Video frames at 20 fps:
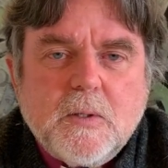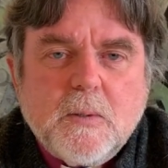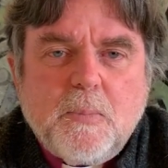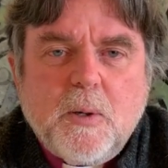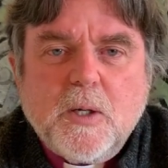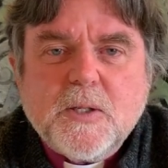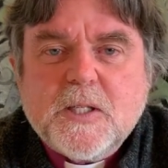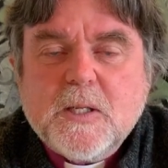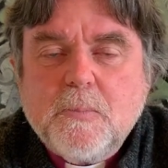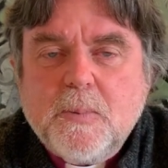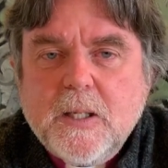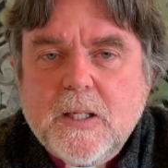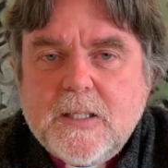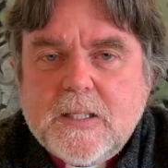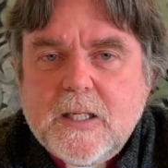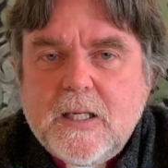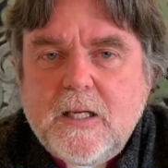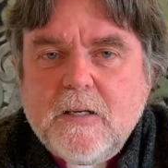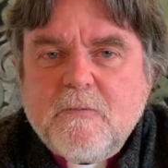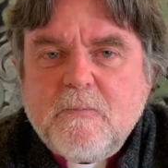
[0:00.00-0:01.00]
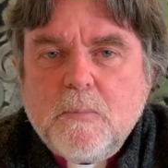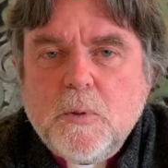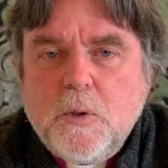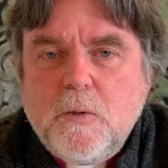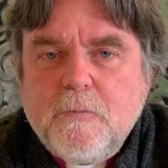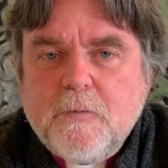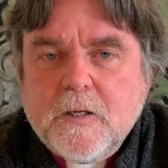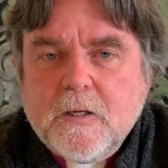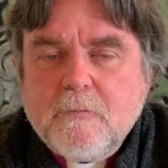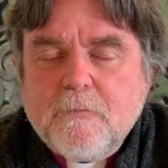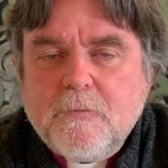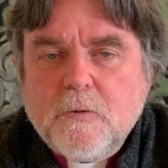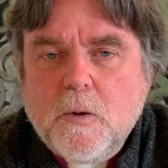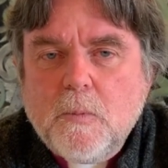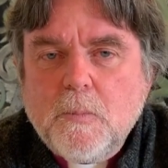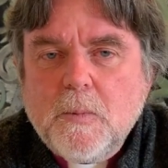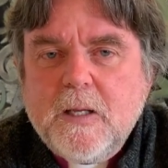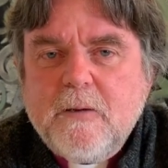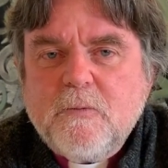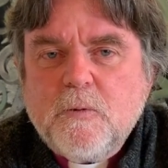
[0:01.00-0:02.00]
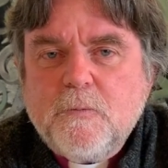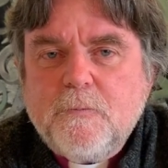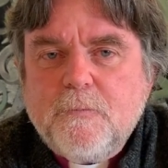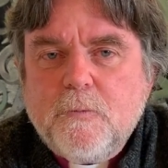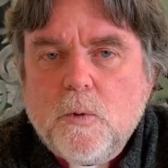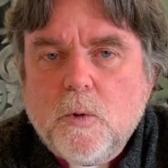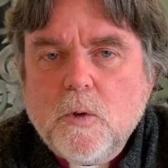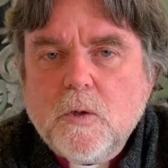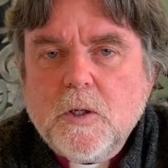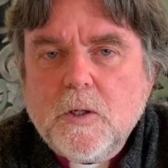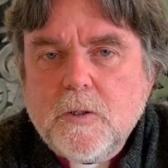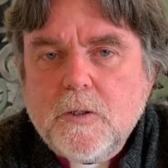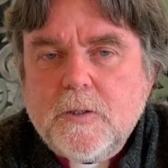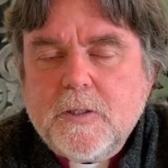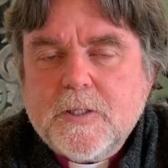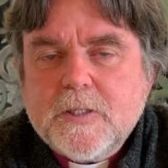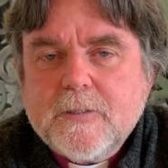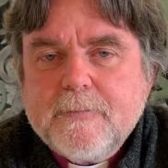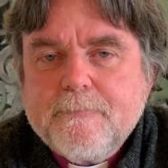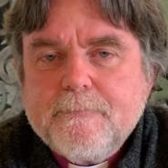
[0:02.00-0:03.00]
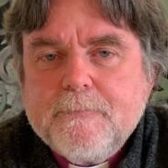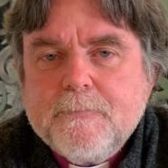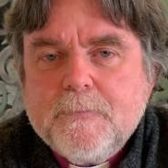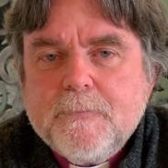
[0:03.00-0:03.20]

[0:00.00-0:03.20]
the possibility of moving from level 4 alert